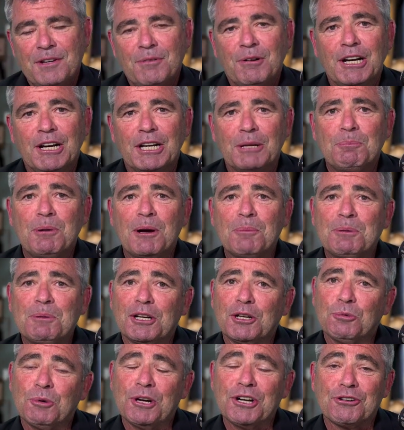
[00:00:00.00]
Well, a
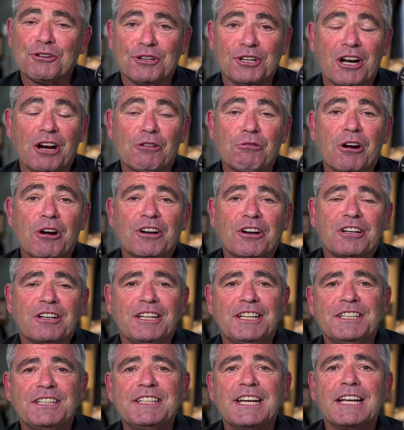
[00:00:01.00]
popular winner, and
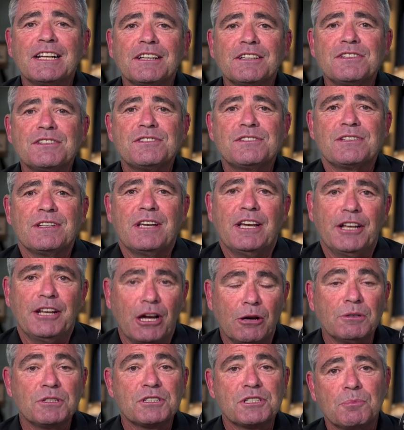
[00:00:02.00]
ironically, Adele is a
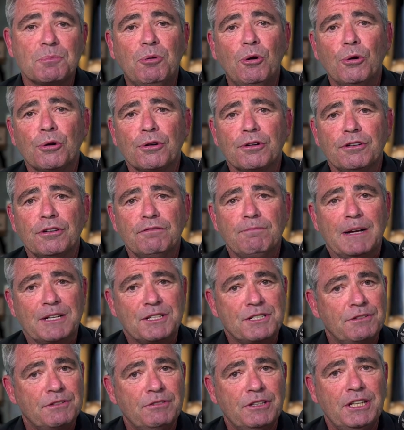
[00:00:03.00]
known supporter of
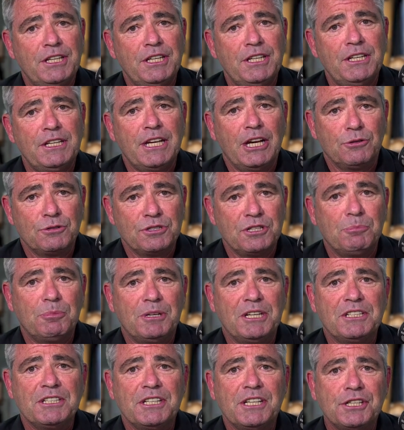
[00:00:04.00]
much of the
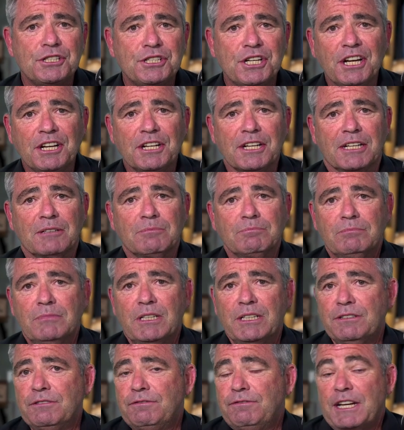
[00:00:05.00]
LGBT agenda.
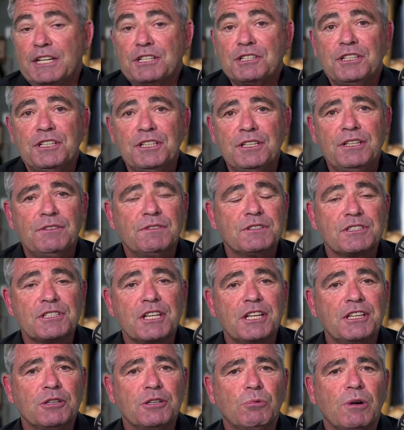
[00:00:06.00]
In fact, she even
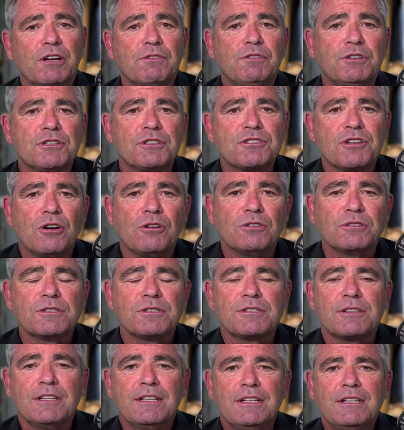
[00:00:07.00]
said that one of her
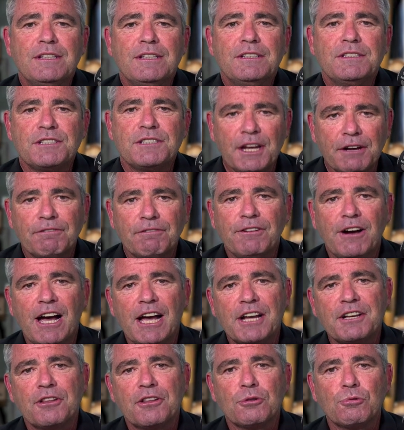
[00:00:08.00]
songs, Set
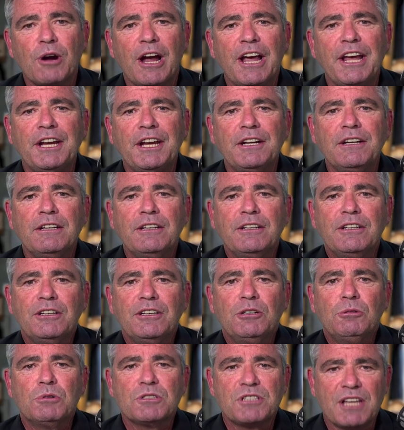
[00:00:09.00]
Fire to the Rain,
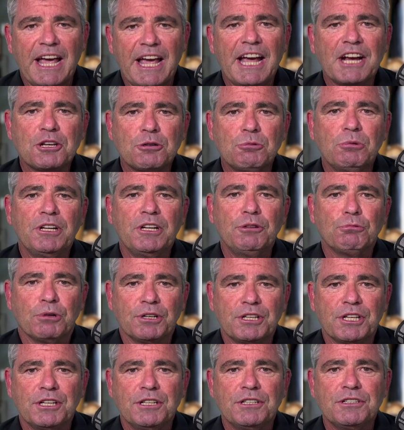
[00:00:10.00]
was actually
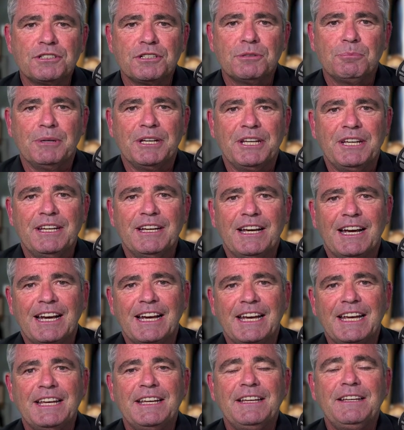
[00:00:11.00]
written to be
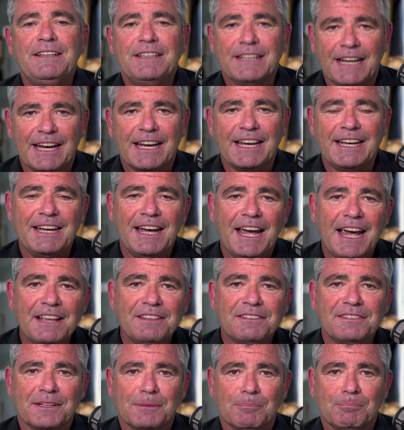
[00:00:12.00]
a gay
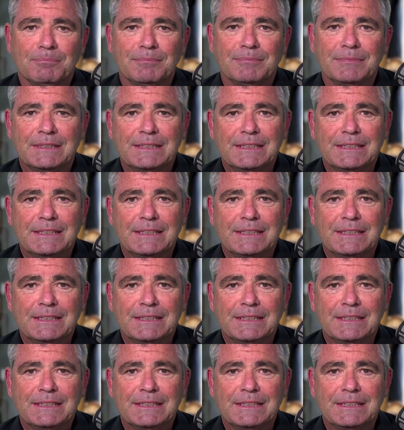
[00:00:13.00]
anthem.